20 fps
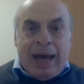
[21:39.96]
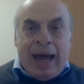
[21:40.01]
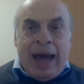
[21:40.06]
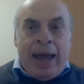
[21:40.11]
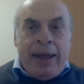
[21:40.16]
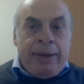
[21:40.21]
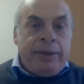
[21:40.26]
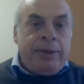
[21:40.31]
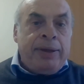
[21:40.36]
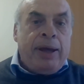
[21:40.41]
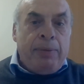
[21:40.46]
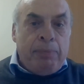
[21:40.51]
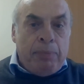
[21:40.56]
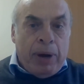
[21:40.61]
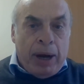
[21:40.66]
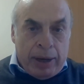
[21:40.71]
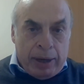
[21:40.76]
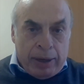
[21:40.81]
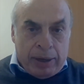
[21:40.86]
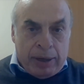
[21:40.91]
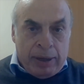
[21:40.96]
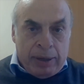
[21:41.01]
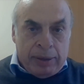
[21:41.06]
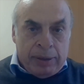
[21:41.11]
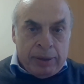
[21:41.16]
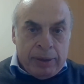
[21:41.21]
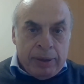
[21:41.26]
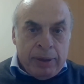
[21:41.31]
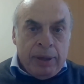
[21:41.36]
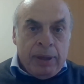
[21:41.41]

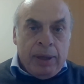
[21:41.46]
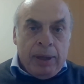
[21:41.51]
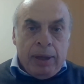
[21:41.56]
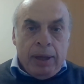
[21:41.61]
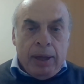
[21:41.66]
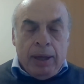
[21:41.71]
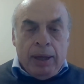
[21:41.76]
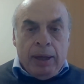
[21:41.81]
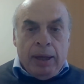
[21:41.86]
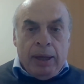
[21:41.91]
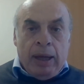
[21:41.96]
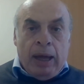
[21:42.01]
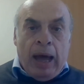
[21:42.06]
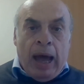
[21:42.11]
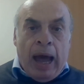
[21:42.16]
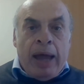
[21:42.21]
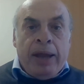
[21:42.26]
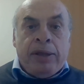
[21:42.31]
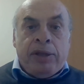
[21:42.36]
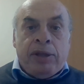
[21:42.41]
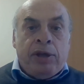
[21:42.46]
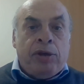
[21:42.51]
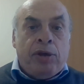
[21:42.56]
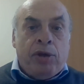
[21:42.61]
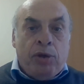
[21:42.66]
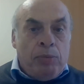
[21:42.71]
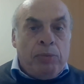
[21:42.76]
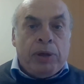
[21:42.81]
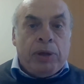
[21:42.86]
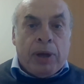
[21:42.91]
anti-American,
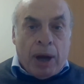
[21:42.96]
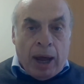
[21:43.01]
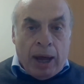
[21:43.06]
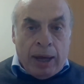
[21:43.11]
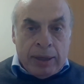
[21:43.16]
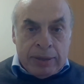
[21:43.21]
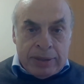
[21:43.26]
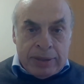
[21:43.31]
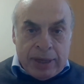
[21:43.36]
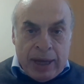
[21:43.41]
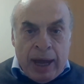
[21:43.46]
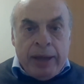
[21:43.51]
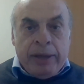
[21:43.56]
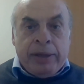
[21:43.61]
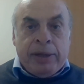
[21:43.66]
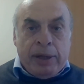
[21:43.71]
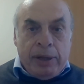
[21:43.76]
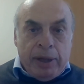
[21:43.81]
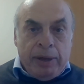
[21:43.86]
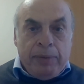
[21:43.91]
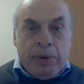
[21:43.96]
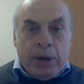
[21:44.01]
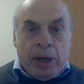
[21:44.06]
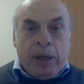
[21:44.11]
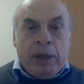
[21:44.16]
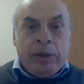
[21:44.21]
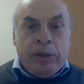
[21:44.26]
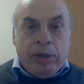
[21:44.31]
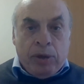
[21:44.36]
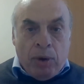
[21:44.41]
anti-human rights,
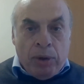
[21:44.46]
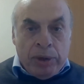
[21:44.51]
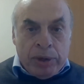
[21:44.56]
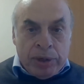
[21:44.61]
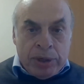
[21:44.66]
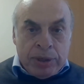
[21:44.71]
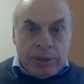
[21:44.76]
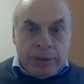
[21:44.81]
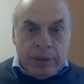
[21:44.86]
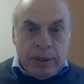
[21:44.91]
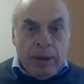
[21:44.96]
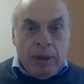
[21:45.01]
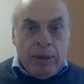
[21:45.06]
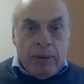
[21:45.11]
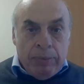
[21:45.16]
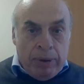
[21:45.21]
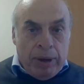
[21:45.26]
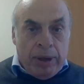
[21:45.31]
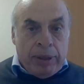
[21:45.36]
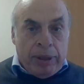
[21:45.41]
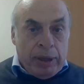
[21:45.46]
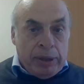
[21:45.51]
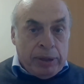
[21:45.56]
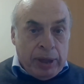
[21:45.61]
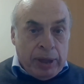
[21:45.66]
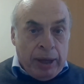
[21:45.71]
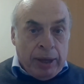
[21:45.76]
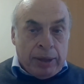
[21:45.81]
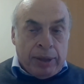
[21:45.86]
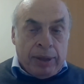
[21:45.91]
anti-liberal ideologies, where they
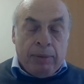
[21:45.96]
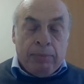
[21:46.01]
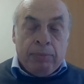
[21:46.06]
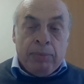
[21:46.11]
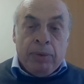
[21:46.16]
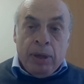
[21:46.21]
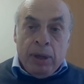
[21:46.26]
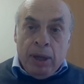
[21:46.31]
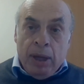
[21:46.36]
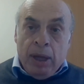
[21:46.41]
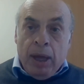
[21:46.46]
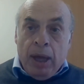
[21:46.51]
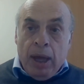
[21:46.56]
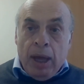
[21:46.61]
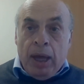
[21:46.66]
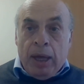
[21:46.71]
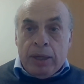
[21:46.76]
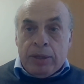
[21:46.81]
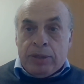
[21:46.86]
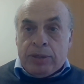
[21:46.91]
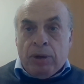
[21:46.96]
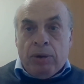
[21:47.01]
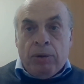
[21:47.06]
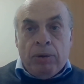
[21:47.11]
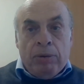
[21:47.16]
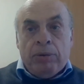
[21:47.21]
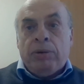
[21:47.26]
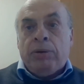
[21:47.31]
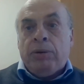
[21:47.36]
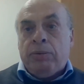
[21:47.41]
take them.
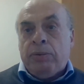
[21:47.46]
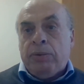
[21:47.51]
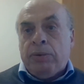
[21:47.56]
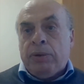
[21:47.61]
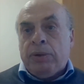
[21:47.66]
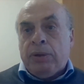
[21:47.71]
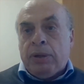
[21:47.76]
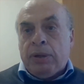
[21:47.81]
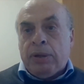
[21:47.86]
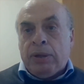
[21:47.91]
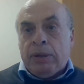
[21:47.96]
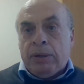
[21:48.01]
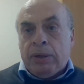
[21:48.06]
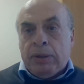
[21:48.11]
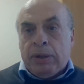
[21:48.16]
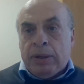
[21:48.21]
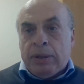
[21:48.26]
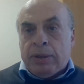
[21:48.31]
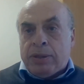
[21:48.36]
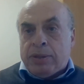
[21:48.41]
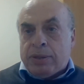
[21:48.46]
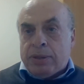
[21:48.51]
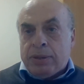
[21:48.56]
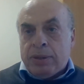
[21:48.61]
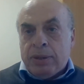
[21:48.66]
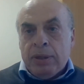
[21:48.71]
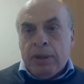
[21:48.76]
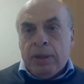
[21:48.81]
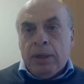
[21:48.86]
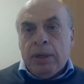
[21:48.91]
So
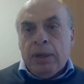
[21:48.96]
it's